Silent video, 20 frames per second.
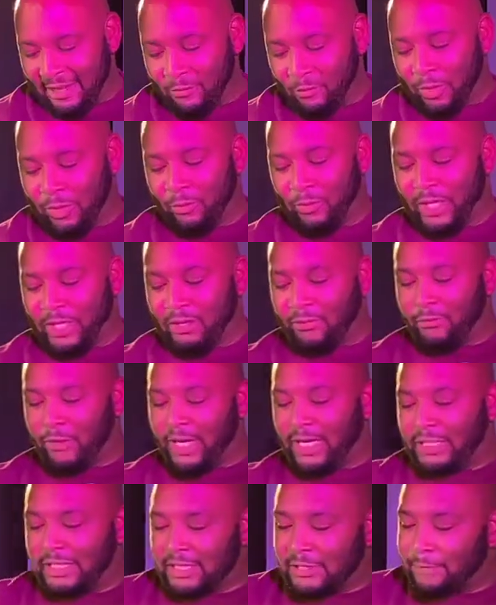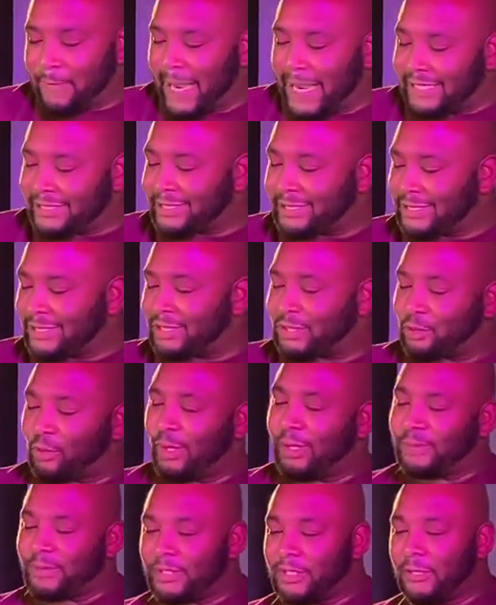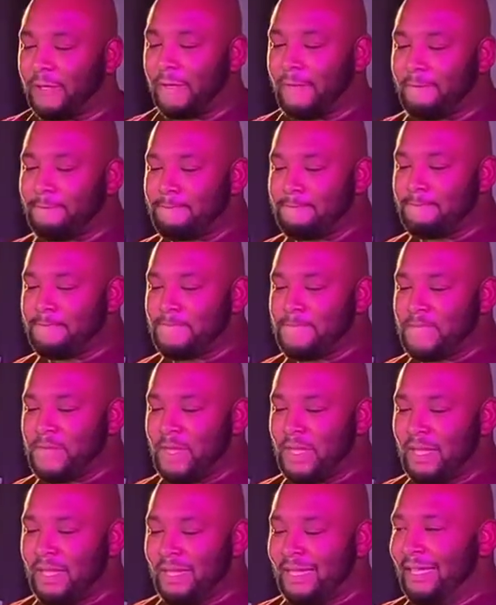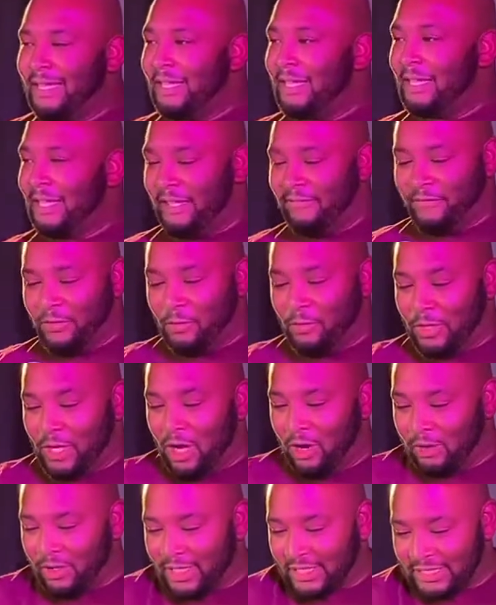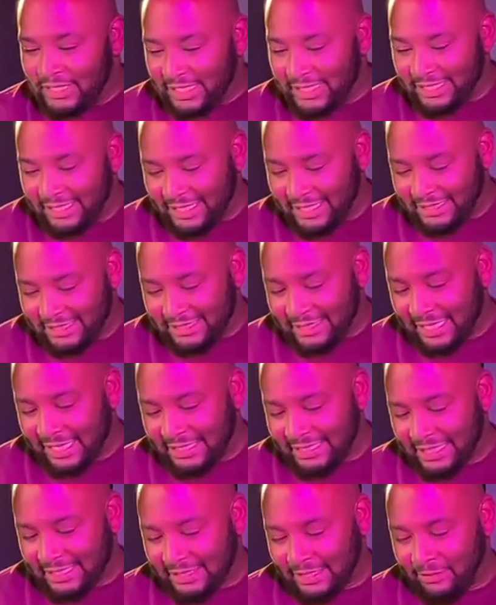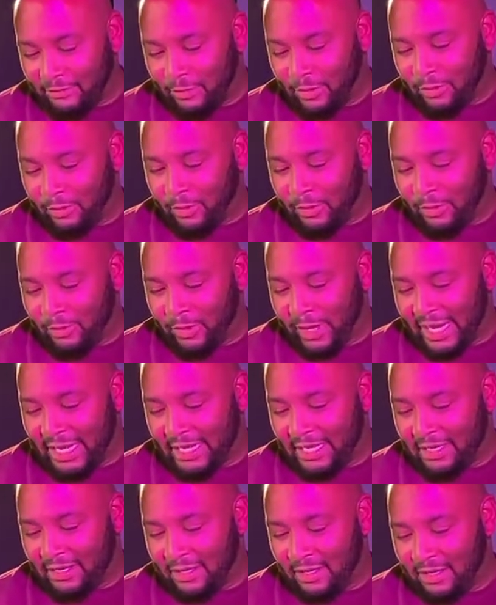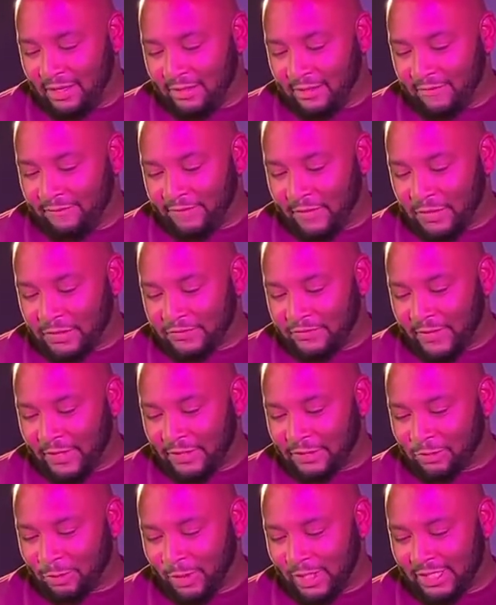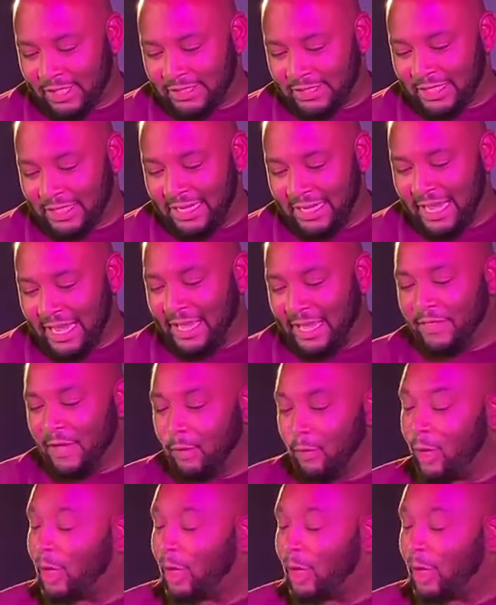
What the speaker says: when we read this passage of scripture, if you notice, it says that when we read it, the first verse was, and there were